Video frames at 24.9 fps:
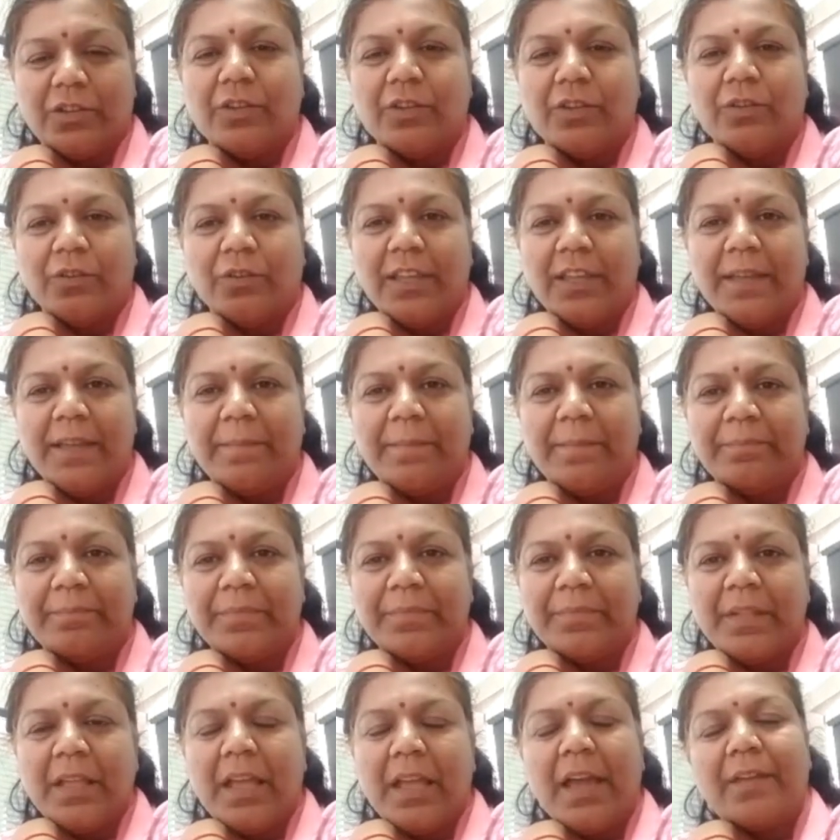Okay.
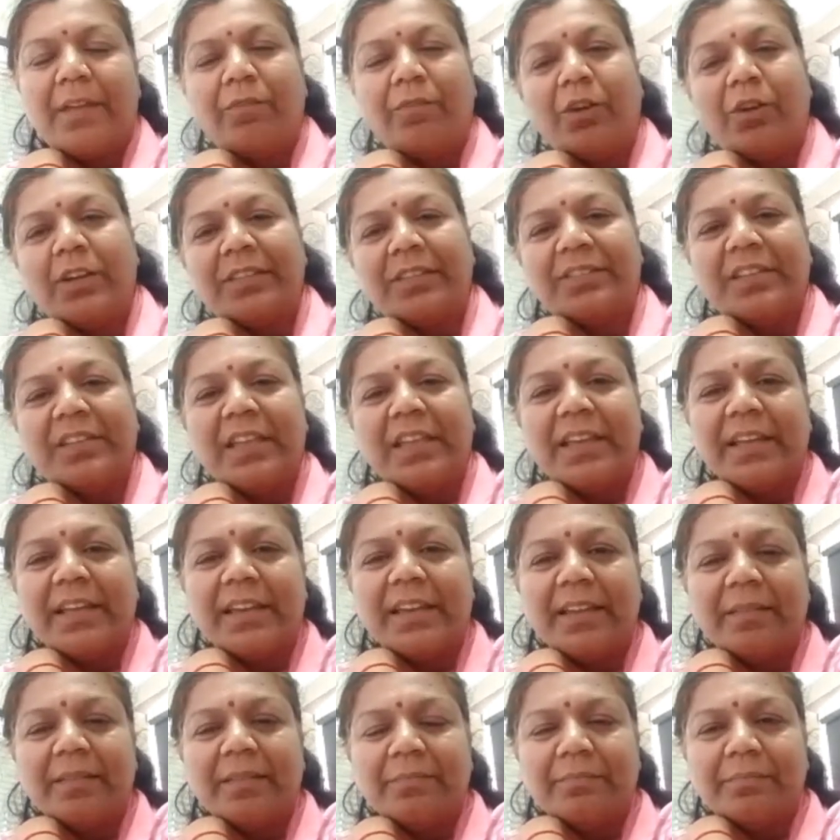And what is
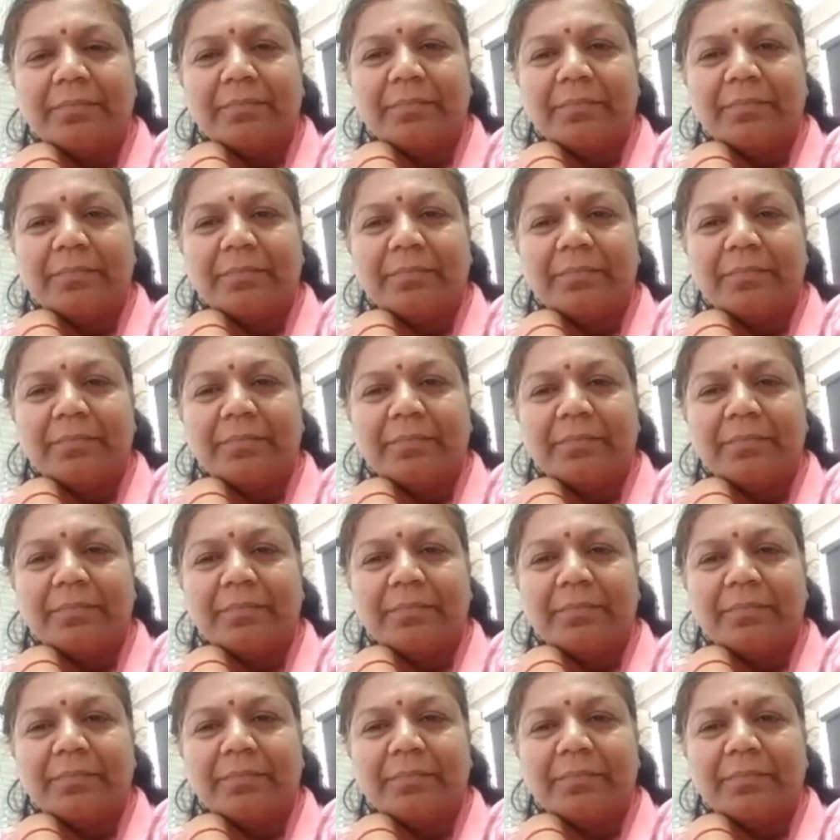hearing?